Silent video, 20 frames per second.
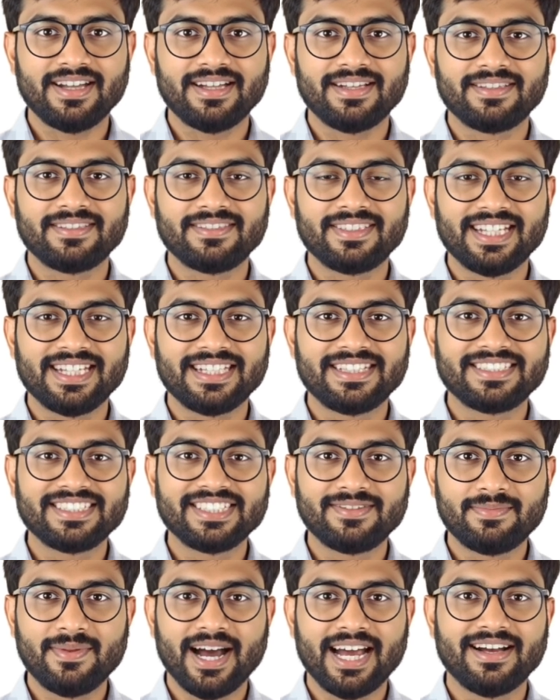They
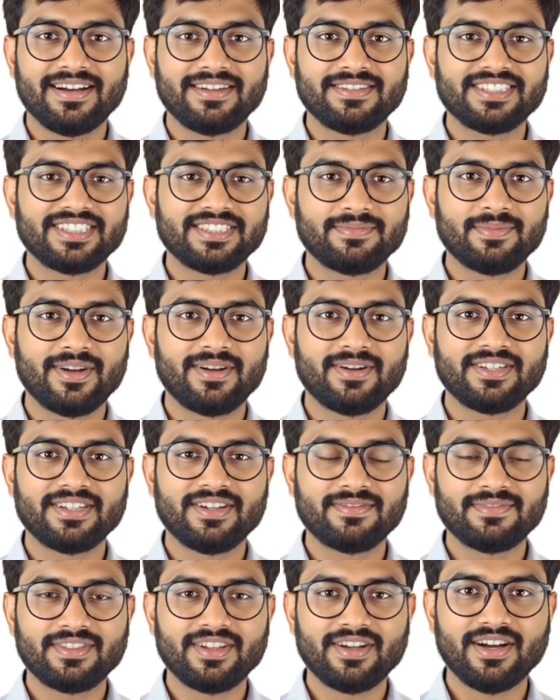inspire the spirit
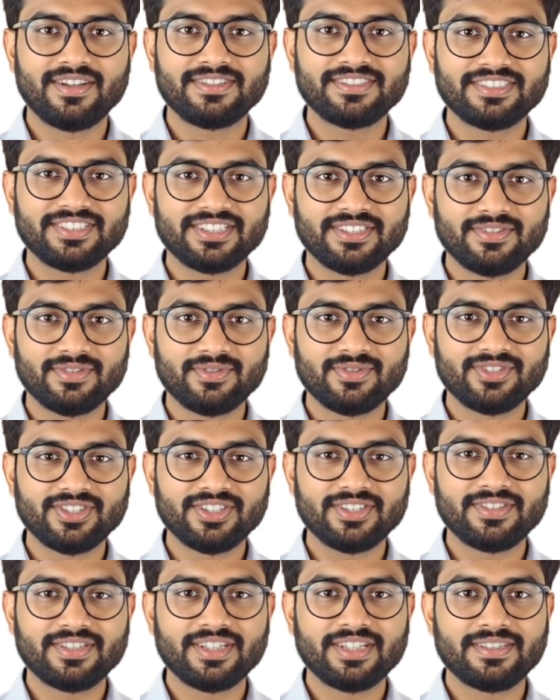of the
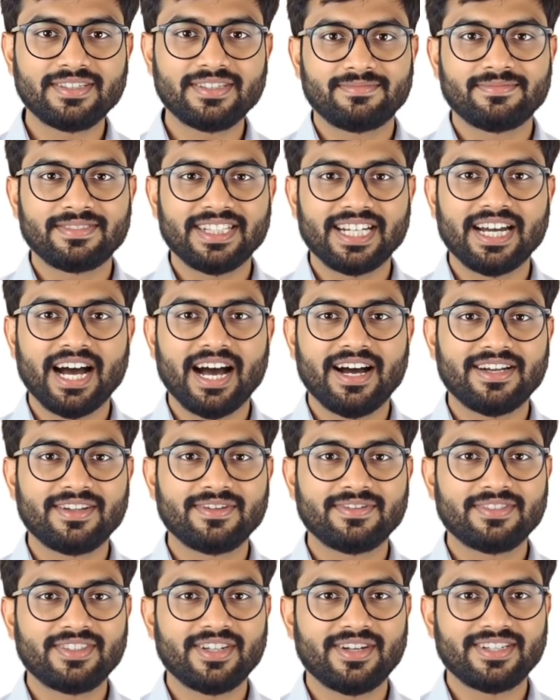Constitution. Take
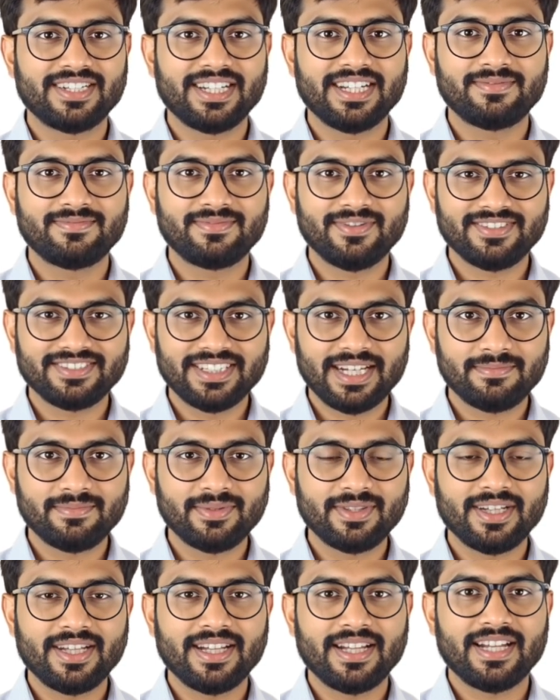Article 38, for example.
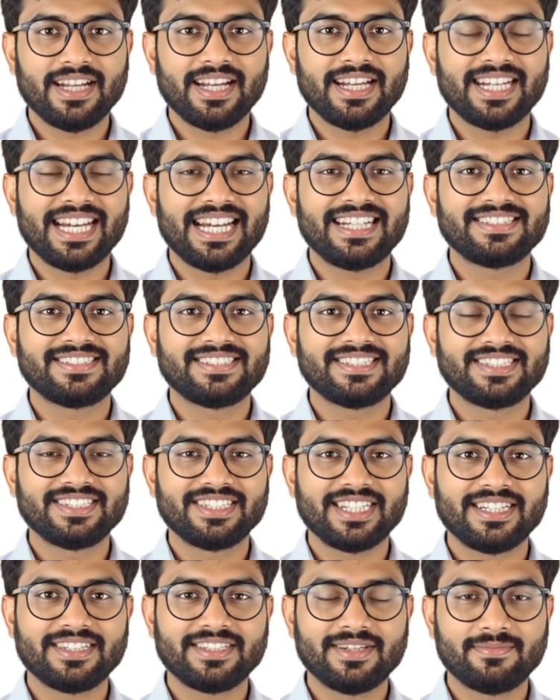It asks the
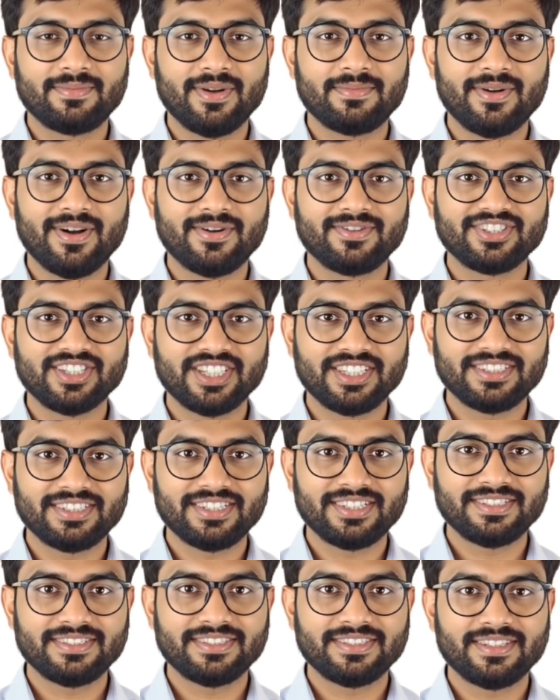state to promote
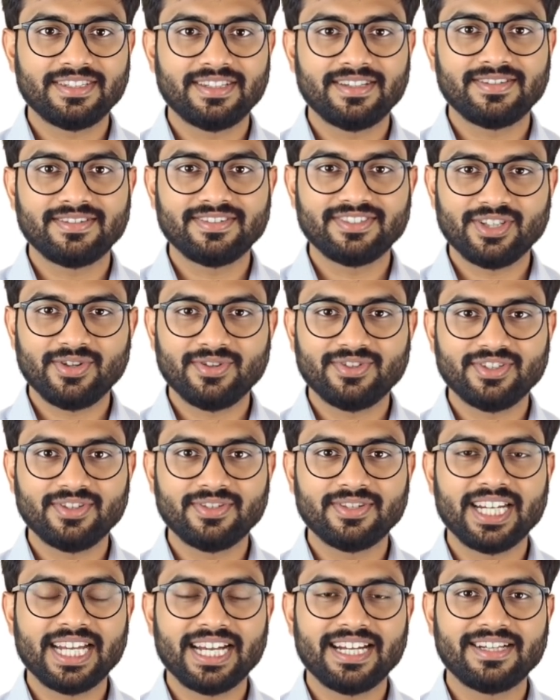justice,
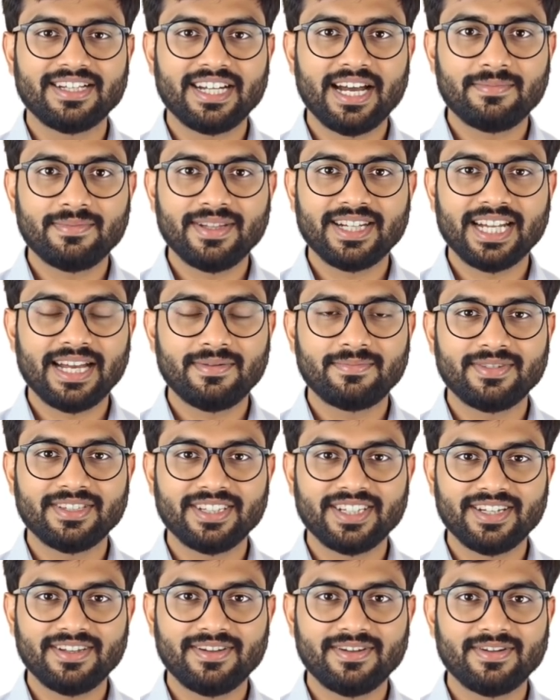social, economic, and
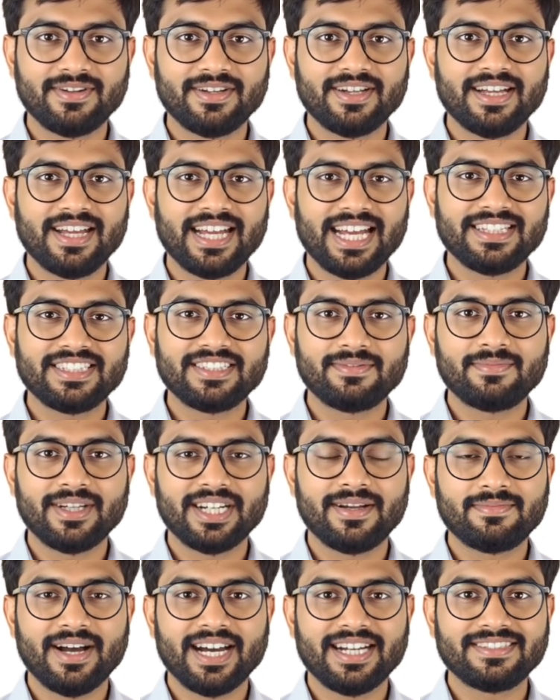political, and to
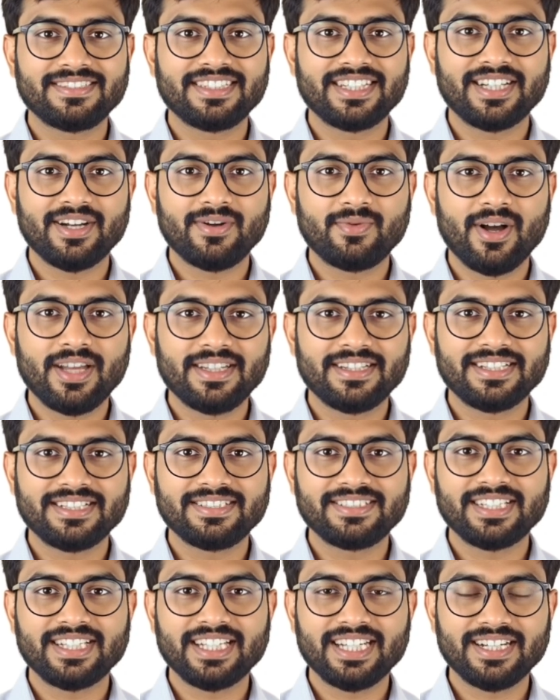minimize inequalities
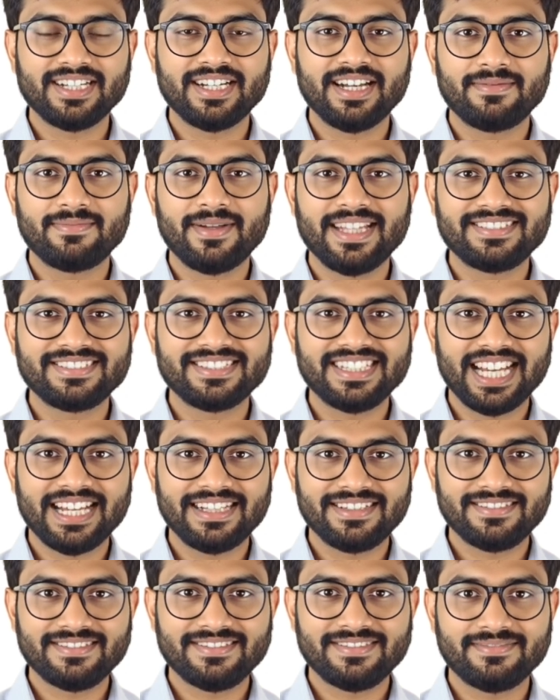in income and
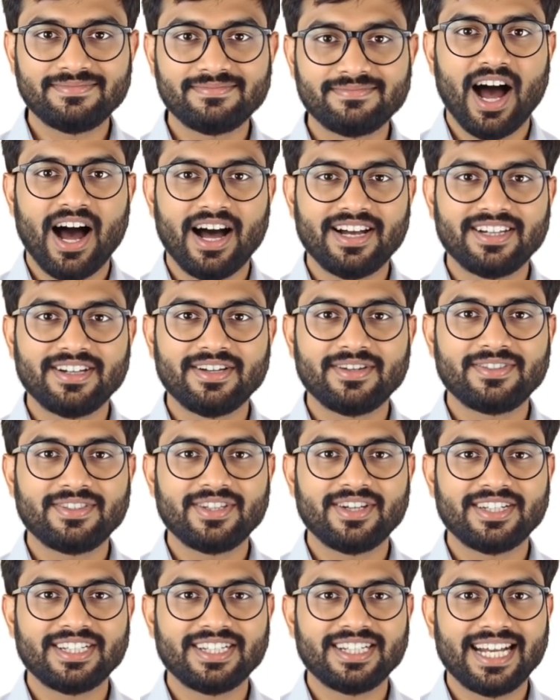status. Article
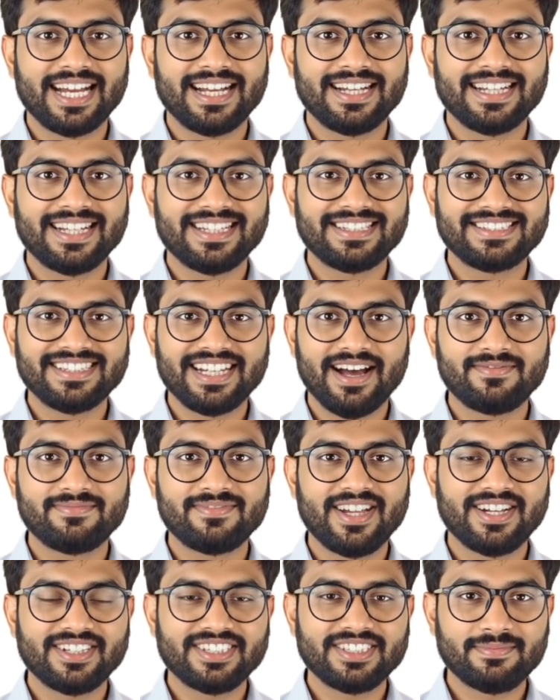39 lays down
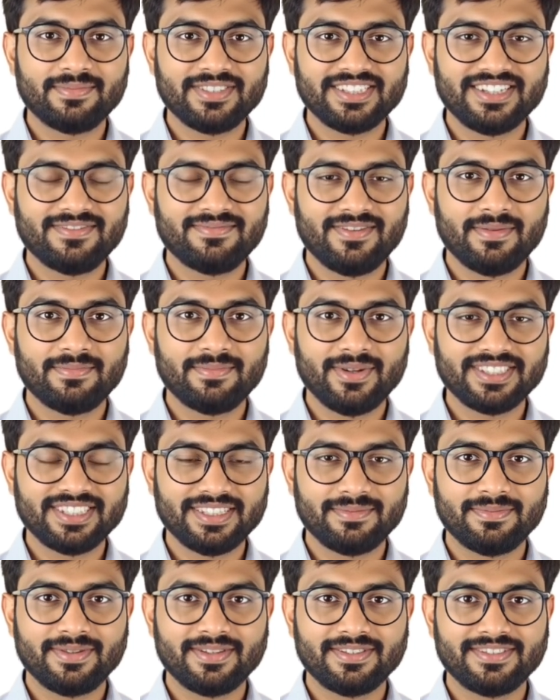very specific
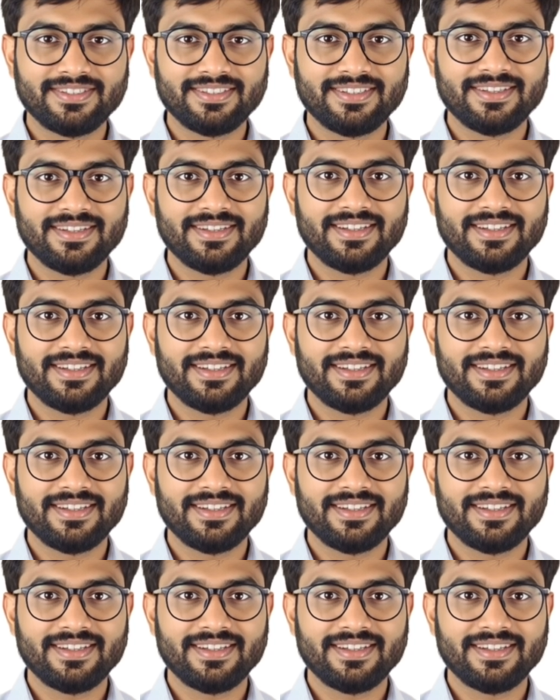principles.